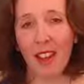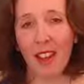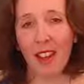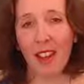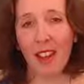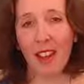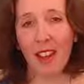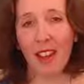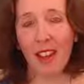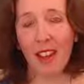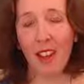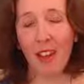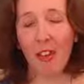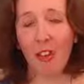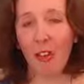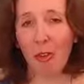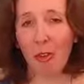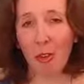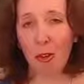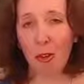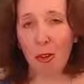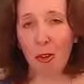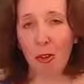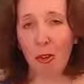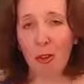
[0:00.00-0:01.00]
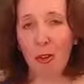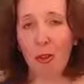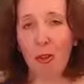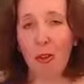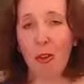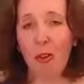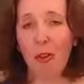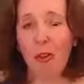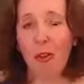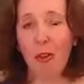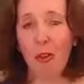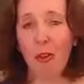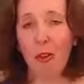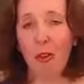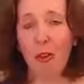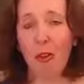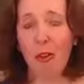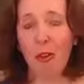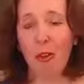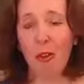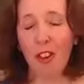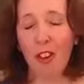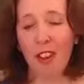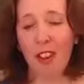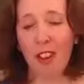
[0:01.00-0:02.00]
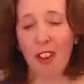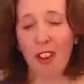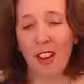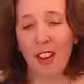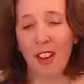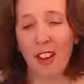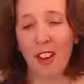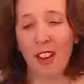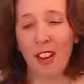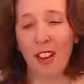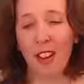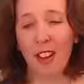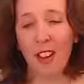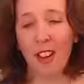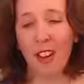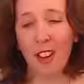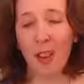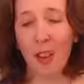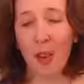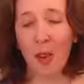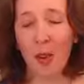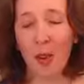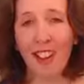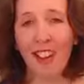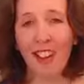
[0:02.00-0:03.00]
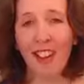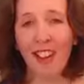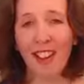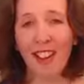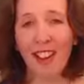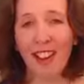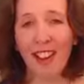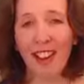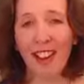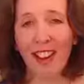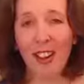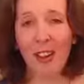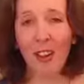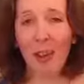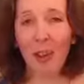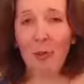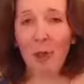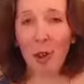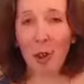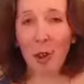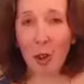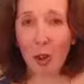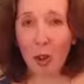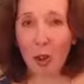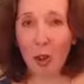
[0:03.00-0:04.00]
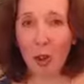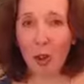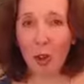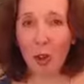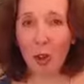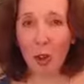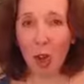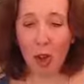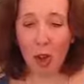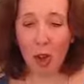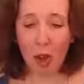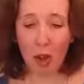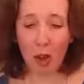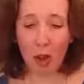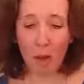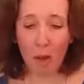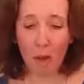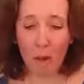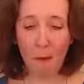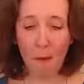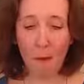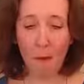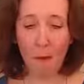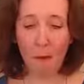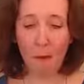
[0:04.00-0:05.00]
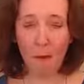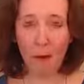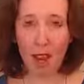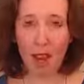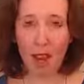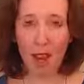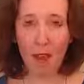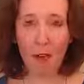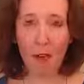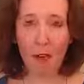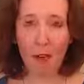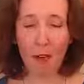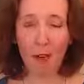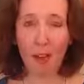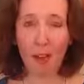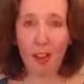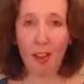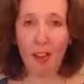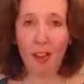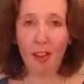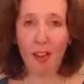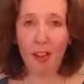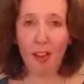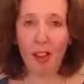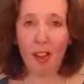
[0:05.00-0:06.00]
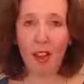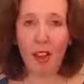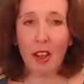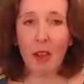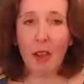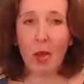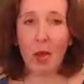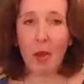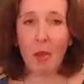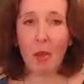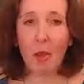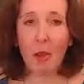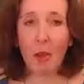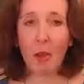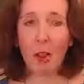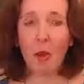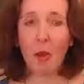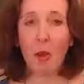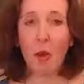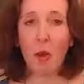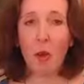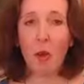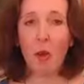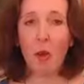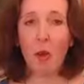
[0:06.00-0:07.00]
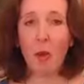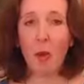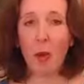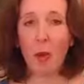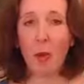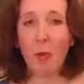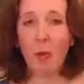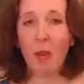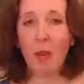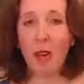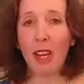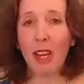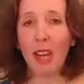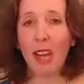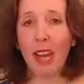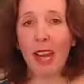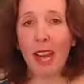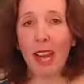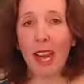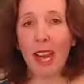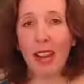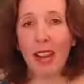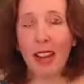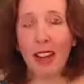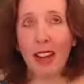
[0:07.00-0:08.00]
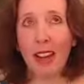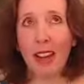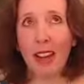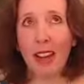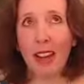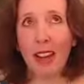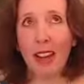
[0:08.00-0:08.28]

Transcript: And it's just going to grow and evolve. I'm quite excited. It's going to be launched on May the first. But at the moment we're bringing in